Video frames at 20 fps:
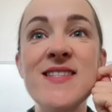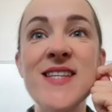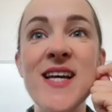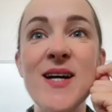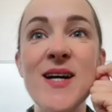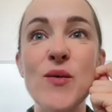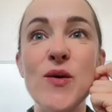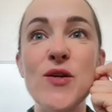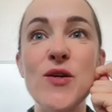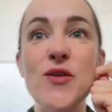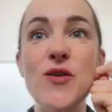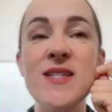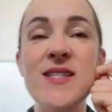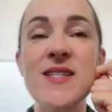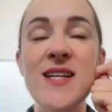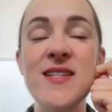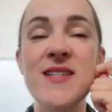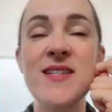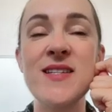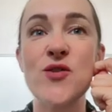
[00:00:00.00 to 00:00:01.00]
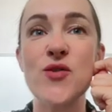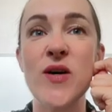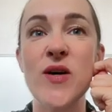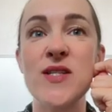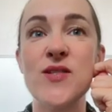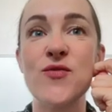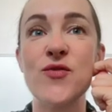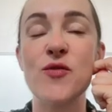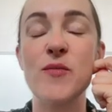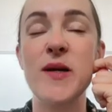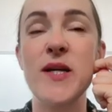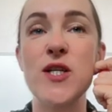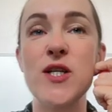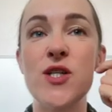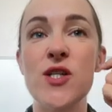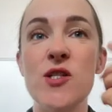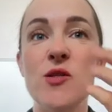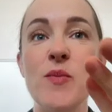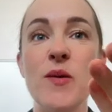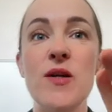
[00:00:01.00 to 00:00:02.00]
We're doing sentence
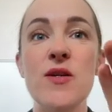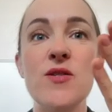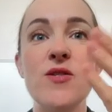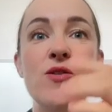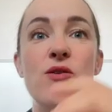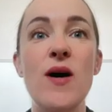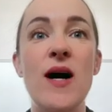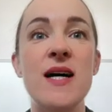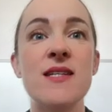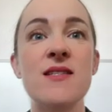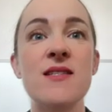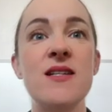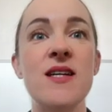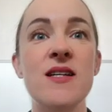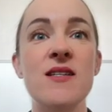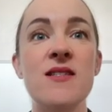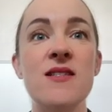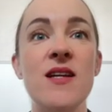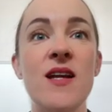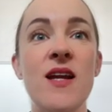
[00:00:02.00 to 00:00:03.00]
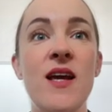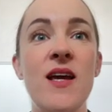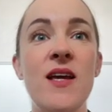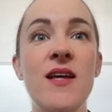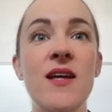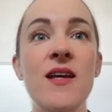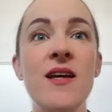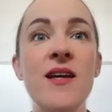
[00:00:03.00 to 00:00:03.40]
transformations because you asked yesterday